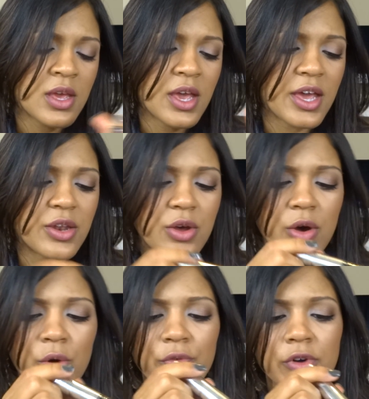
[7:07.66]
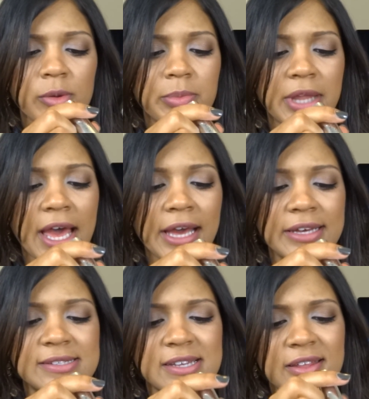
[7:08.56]
in Over Black.
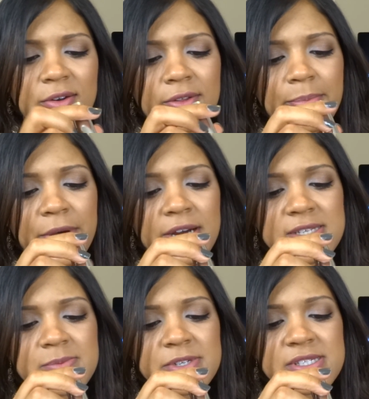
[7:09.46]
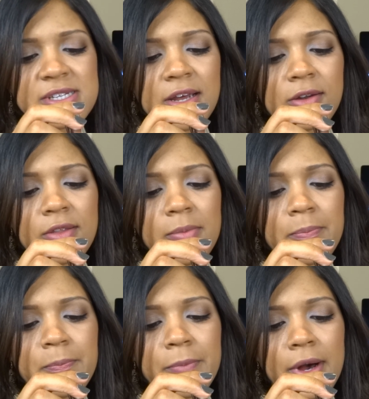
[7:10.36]
It said that on the box, but it's not on the
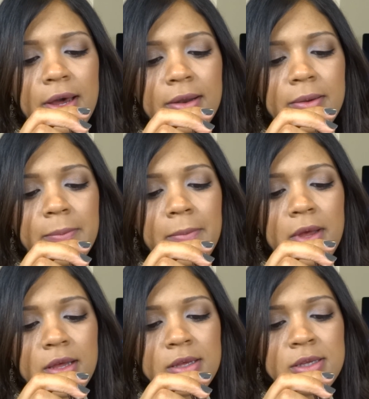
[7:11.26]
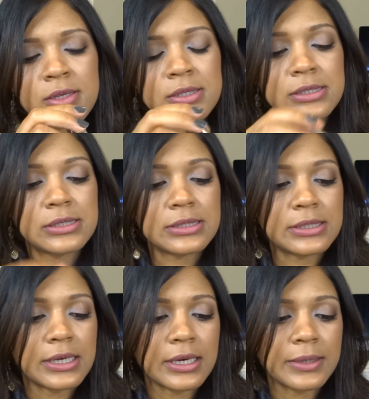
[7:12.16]
bottom.
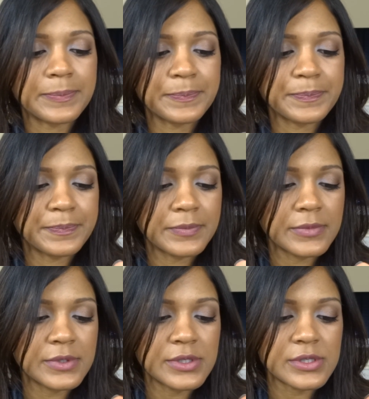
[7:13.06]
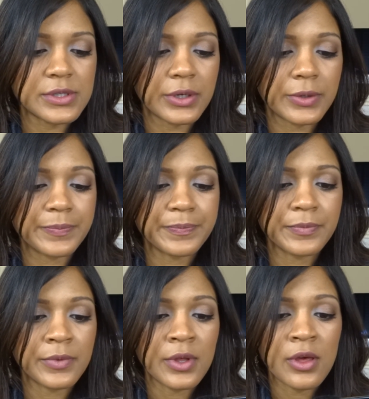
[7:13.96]
Yeah. So
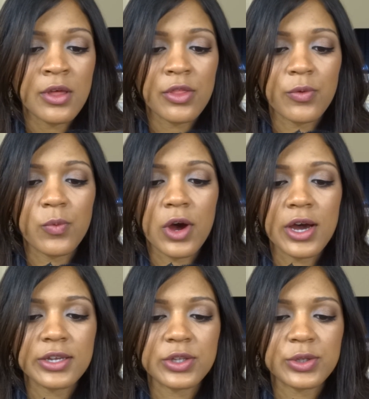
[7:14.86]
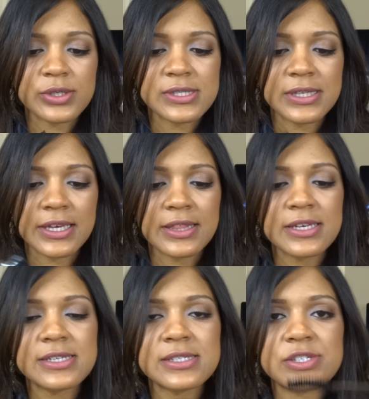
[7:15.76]
the wand looks like
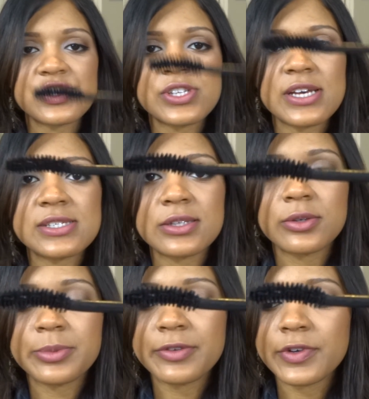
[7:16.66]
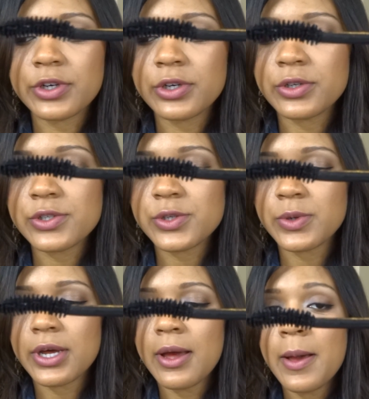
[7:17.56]
this. This just has a little bit of a curl to
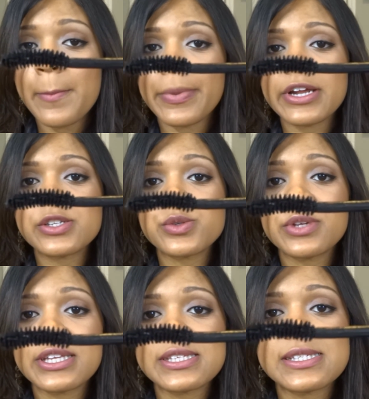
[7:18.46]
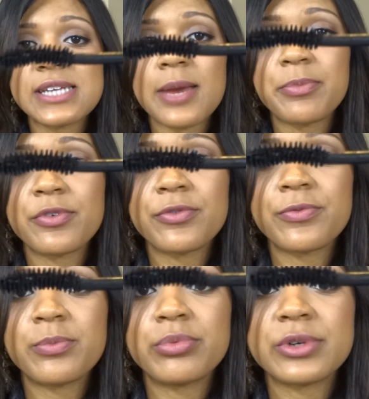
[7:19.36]
it. But I do like this type of
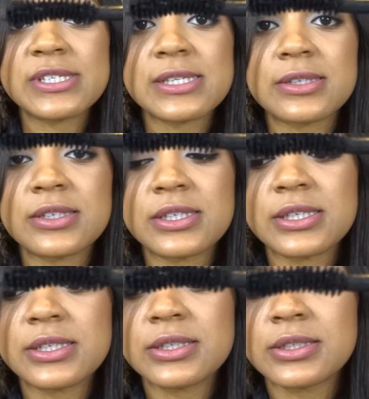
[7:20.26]
bristly